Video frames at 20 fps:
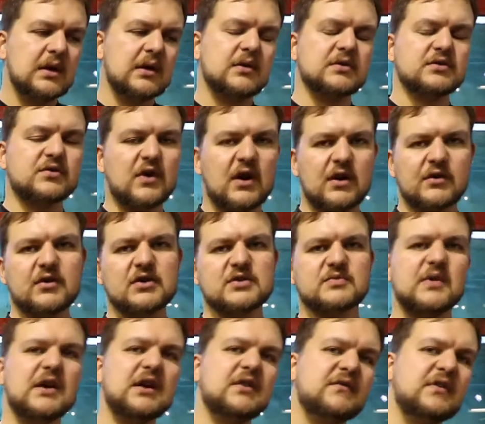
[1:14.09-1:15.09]
because round
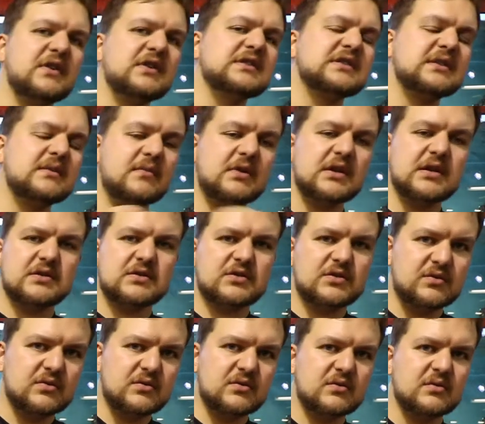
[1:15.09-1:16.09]
nose brown, very similar
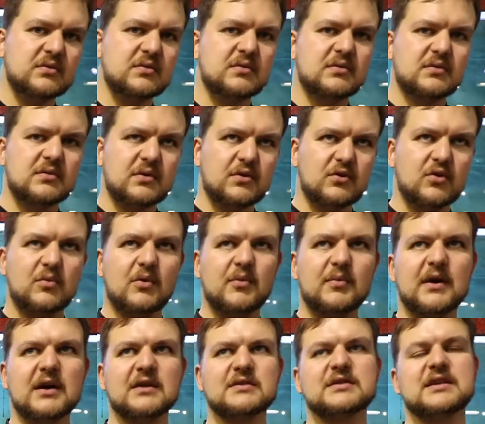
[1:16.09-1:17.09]
to a
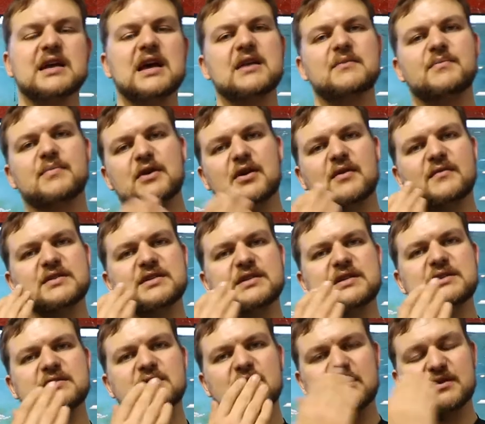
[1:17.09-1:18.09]
normal brown skate, but
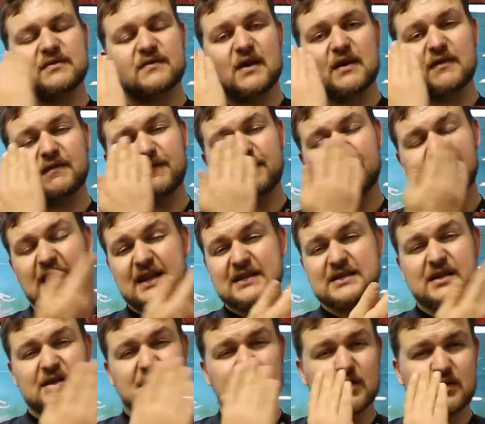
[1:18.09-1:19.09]
obviously he's got a
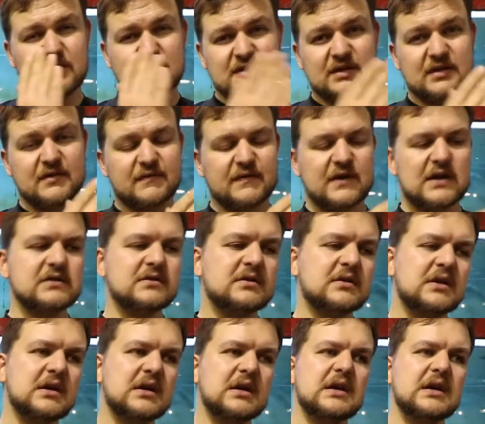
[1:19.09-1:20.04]
flatter nose in the front.